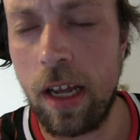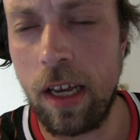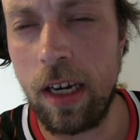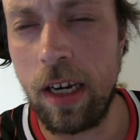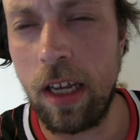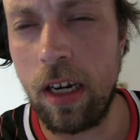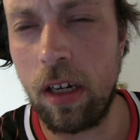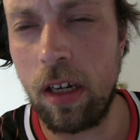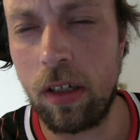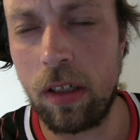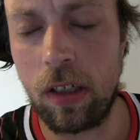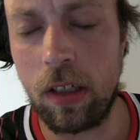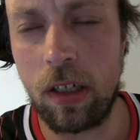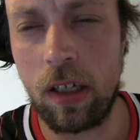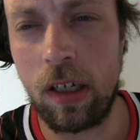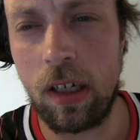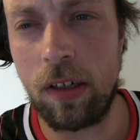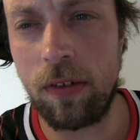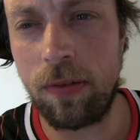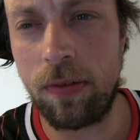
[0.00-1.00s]
And then,
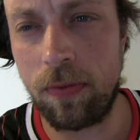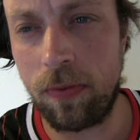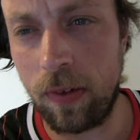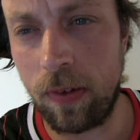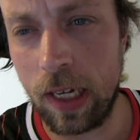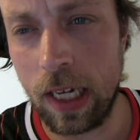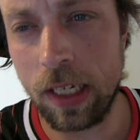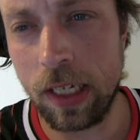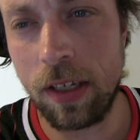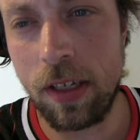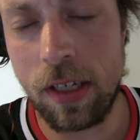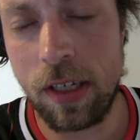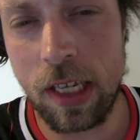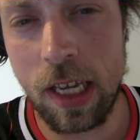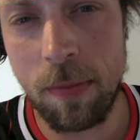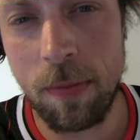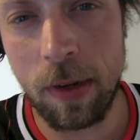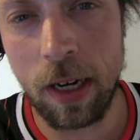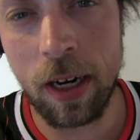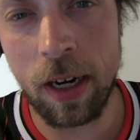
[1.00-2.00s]
oh fuck, you
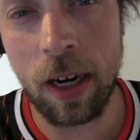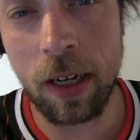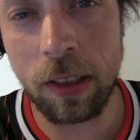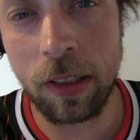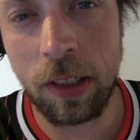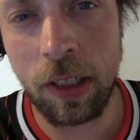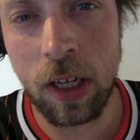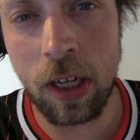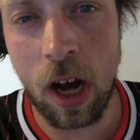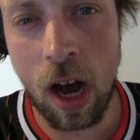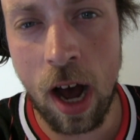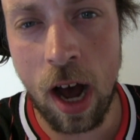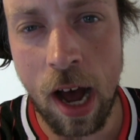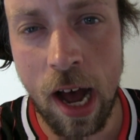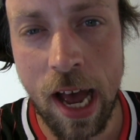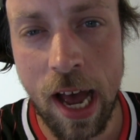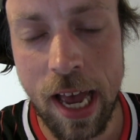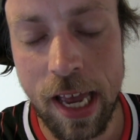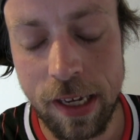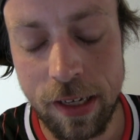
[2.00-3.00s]
see my ugly
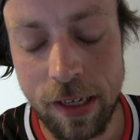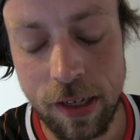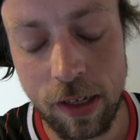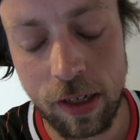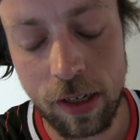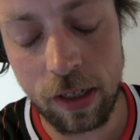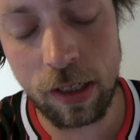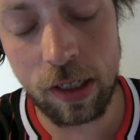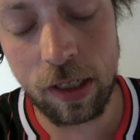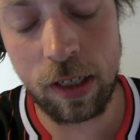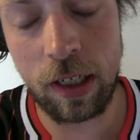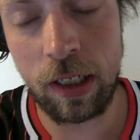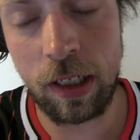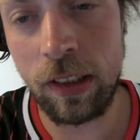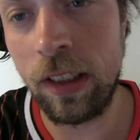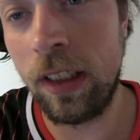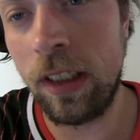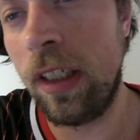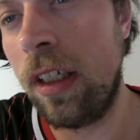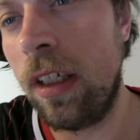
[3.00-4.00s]
eyes. Oh.
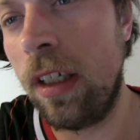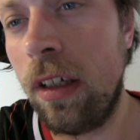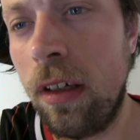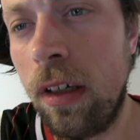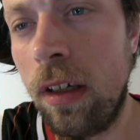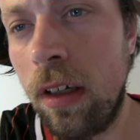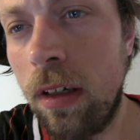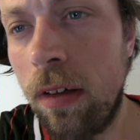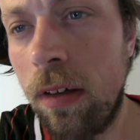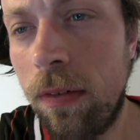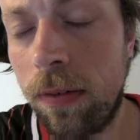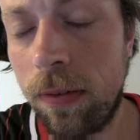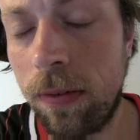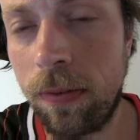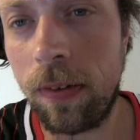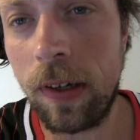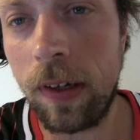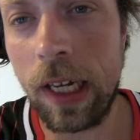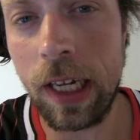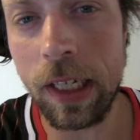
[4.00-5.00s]

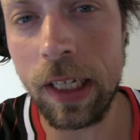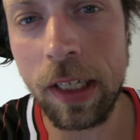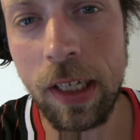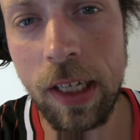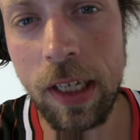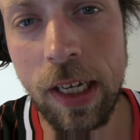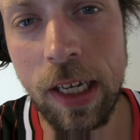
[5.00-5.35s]
Fuck